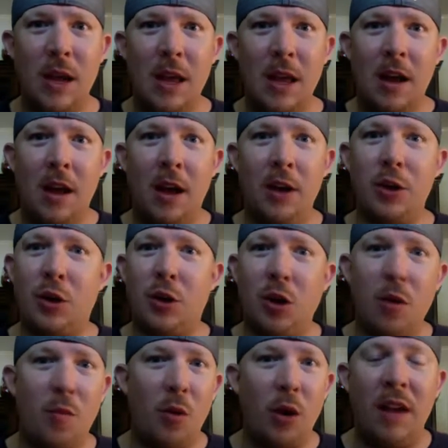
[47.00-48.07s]
Uh,
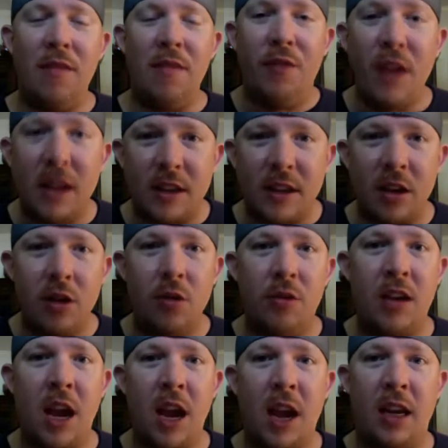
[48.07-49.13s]
Schoenberg invents a new
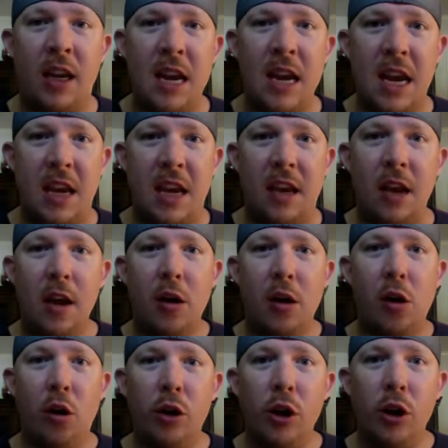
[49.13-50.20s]
technique
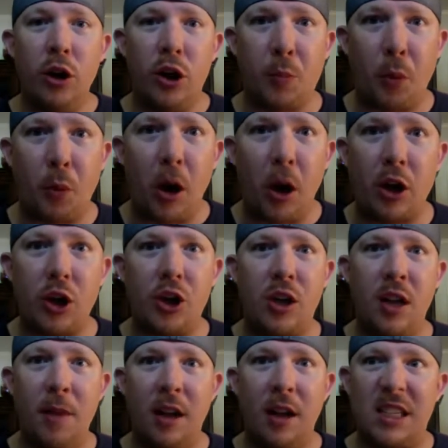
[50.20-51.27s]
called
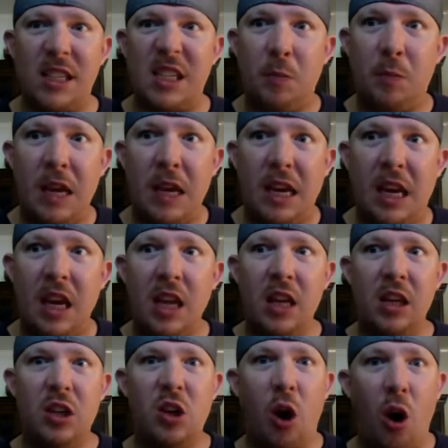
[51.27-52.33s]
Sprechstimme, speak
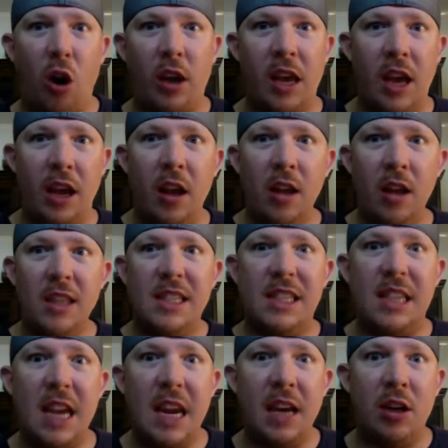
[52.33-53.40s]
talking,
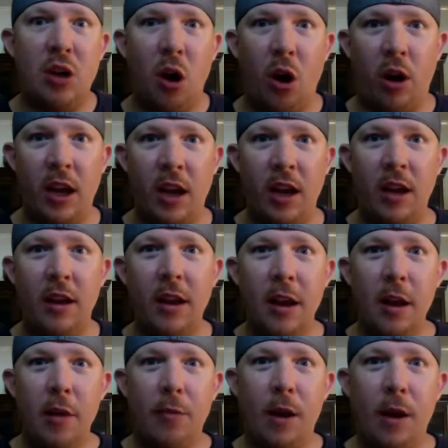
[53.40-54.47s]
sing talking,
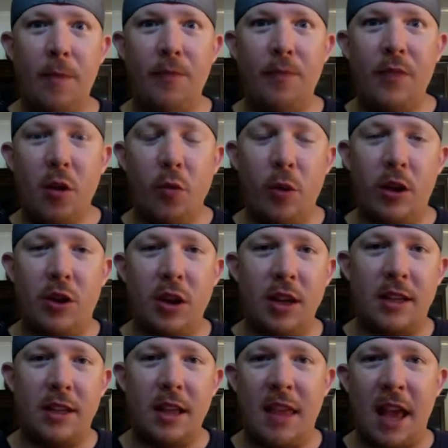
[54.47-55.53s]
right? Which
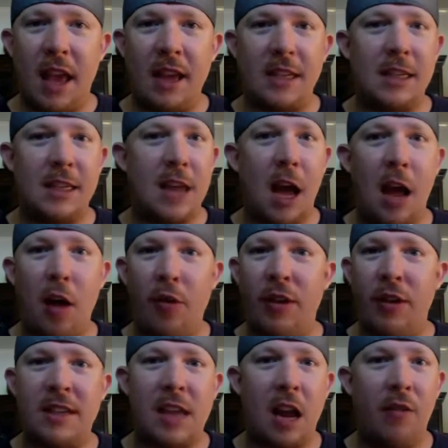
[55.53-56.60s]
is that style
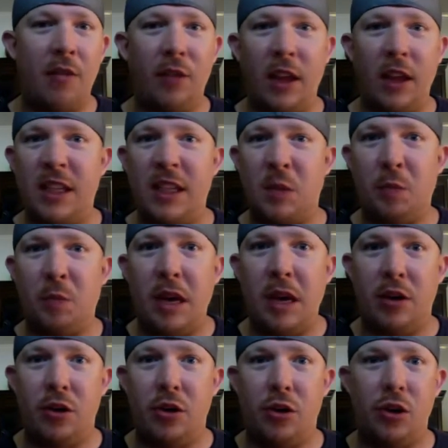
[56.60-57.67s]
that's kind of like
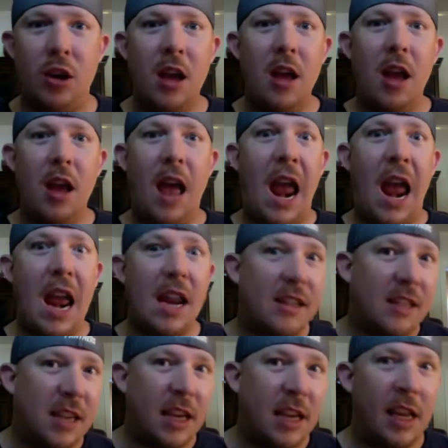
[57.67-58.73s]
speech and
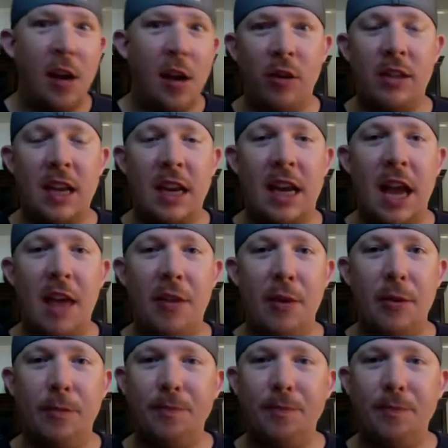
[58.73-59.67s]
singing all together.